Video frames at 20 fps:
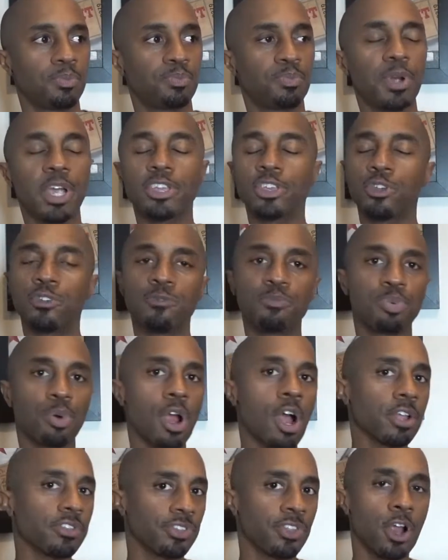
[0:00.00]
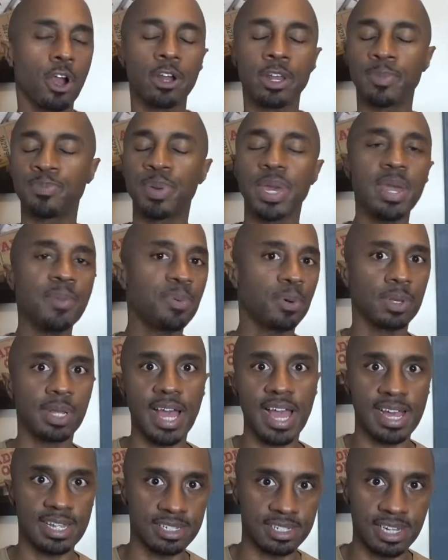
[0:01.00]
But you brought 30 people
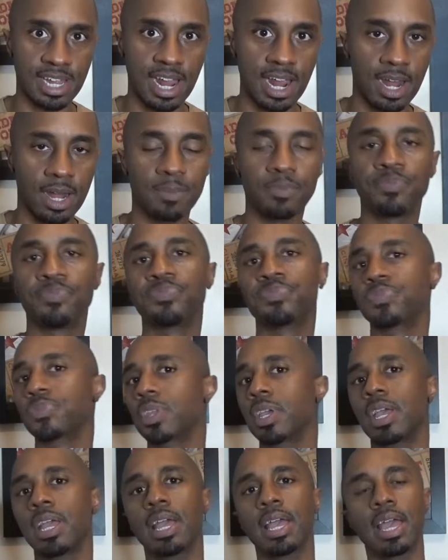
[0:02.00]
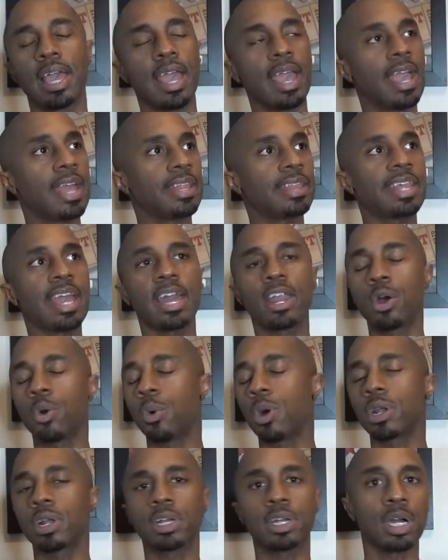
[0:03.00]
last time, and they don't
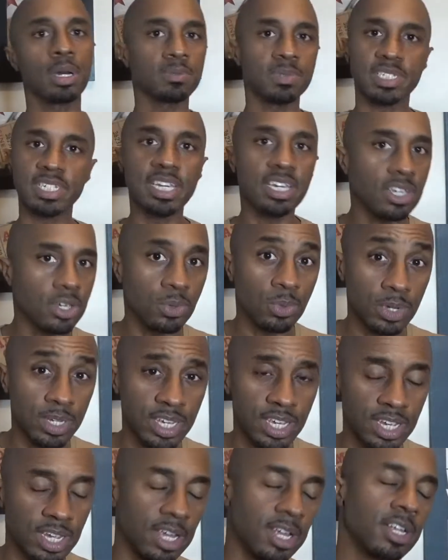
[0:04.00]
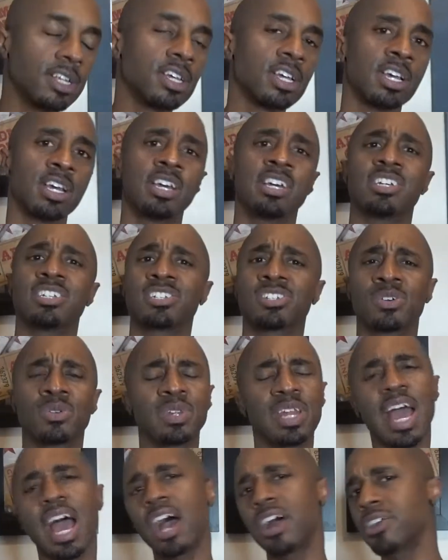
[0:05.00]
want to come see you again. So
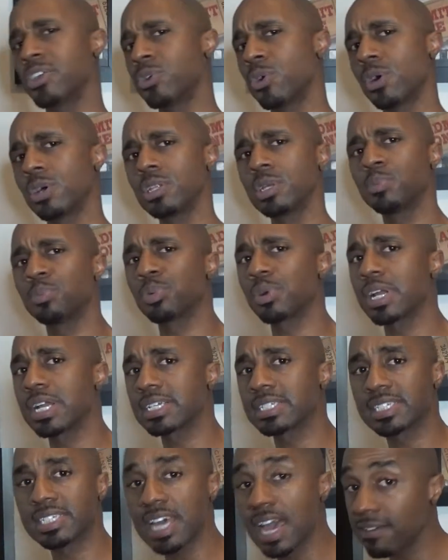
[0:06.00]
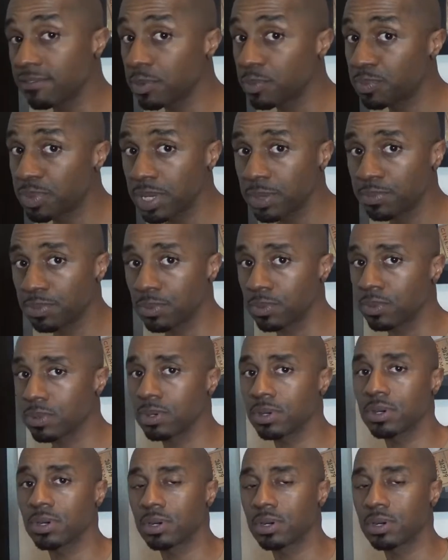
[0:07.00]
now you only bring 7 people.